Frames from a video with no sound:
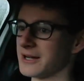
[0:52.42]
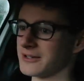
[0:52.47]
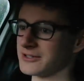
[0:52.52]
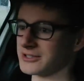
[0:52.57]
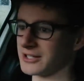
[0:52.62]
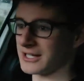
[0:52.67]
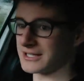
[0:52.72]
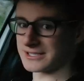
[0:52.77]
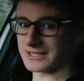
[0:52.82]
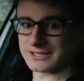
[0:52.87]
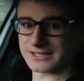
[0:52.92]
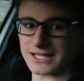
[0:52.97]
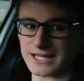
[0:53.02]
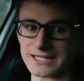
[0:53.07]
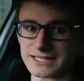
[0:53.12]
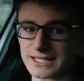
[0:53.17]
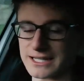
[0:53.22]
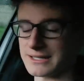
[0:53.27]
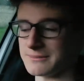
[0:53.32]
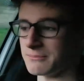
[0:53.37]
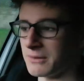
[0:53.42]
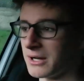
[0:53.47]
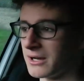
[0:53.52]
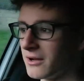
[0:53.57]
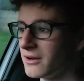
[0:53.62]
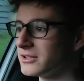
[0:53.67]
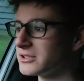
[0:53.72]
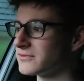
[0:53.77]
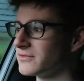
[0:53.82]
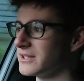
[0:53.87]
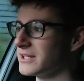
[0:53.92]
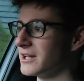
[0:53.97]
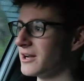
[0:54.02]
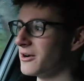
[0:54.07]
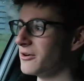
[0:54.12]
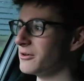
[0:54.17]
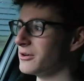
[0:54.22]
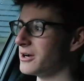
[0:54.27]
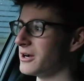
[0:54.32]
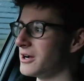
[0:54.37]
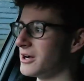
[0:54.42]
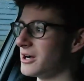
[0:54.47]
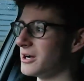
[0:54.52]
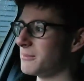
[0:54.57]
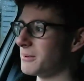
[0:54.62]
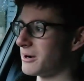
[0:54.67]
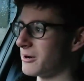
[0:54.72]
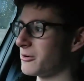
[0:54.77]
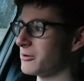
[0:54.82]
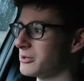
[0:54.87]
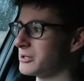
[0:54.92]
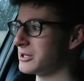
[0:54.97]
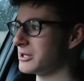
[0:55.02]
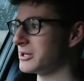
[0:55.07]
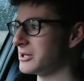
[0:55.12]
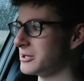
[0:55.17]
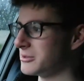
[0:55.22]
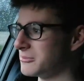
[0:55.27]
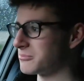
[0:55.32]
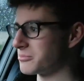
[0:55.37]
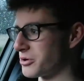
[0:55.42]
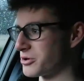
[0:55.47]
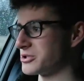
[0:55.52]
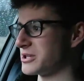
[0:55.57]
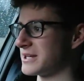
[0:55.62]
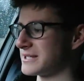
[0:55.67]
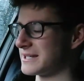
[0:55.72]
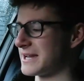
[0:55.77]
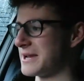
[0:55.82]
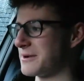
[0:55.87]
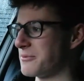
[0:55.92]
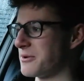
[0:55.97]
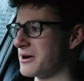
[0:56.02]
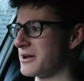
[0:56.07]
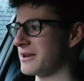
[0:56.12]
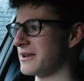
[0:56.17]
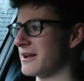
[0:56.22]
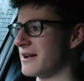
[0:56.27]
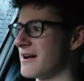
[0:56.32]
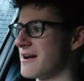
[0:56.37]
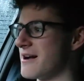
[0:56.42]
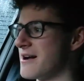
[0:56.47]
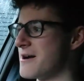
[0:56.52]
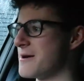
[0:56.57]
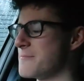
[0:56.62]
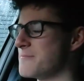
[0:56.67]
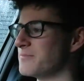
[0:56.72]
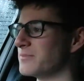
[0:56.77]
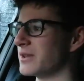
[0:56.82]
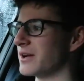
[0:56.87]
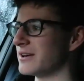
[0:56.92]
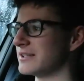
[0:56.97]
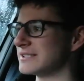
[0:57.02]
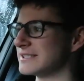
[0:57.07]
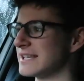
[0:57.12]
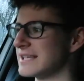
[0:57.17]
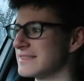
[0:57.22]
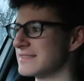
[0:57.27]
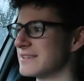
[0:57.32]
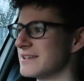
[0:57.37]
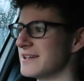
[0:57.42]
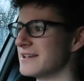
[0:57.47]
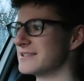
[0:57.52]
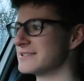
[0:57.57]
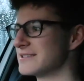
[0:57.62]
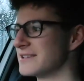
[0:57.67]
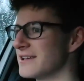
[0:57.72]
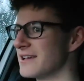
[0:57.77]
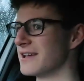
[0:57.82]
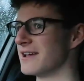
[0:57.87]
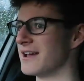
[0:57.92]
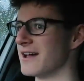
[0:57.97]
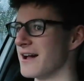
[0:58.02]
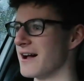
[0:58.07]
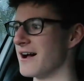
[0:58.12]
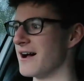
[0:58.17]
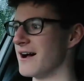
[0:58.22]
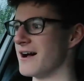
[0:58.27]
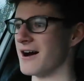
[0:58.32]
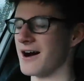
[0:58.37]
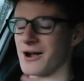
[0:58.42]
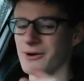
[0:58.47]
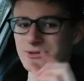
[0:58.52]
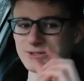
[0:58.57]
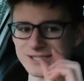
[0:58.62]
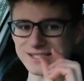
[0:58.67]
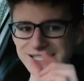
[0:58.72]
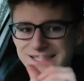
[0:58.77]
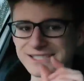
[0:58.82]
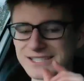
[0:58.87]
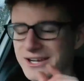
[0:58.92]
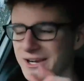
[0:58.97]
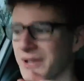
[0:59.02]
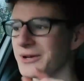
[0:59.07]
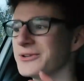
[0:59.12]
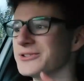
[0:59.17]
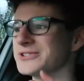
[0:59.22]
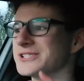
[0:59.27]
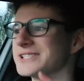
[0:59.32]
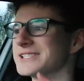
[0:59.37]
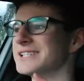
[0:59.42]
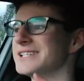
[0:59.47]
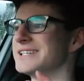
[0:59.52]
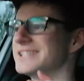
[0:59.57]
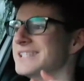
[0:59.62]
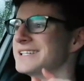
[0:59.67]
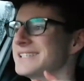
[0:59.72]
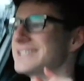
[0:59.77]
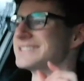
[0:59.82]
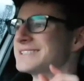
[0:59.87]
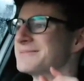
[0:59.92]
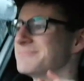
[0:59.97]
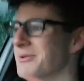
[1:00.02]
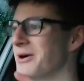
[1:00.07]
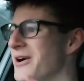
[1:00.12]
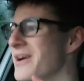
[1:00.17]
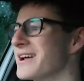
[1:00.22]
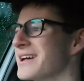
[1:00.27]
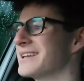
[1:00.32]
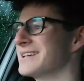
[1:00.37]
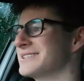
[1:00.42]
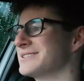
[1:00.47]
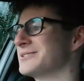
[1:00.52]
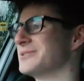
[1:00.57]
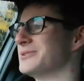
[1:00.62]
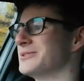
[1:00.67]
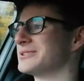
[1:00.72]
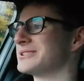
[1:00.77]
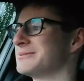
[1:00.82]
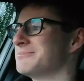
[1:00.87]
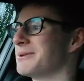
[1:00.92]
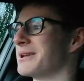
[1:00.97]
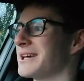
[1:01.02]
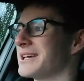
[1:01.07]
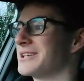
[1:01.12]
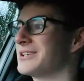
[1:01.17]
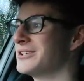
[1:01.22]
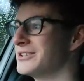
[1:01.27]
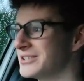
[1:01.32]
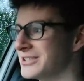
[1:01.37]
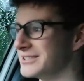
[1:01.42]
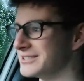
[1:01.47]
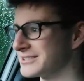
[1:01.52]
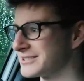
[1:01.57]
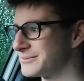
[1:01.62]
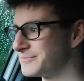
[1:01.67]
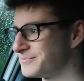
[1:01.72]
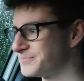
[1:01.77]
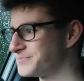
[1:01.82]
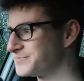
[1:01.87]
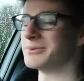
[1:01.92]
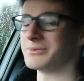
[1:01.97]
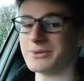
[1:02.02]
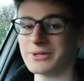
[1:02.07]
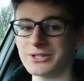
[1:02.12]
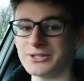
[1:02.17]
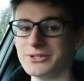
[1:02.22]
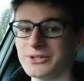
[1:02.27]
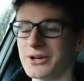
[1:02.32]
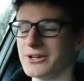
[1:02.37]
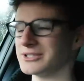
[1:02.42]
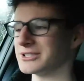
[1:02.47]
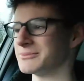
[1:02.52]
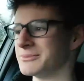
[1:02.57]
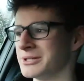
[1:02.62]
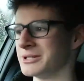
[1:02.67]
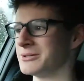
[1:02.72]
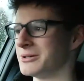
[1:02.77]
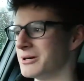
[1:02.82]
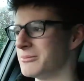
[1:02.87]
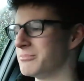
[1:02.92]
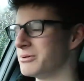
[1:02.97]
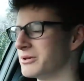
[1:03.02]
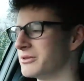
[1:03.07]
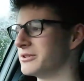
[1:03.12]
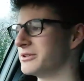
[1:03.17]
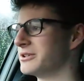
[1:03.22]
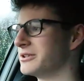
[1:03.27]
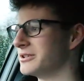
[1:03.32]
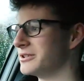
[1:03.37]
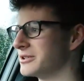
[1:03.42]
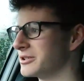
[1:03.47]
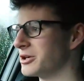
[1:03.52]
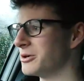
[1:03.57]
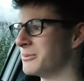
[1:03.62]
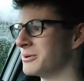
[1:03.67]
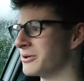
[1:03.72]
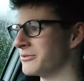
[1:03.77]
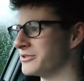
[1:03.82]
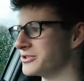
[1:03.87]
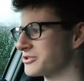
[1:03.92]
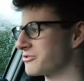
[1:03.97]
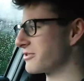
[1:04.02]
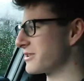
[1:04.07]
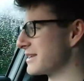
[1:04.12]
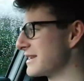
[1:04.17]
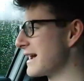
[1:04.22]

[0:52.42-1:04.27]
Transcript: as I said in my last video about Project A1, I said that I was this close to buying an exhaust, but I couldn't. But one of you guys, I mean, I'll put the comment on the screen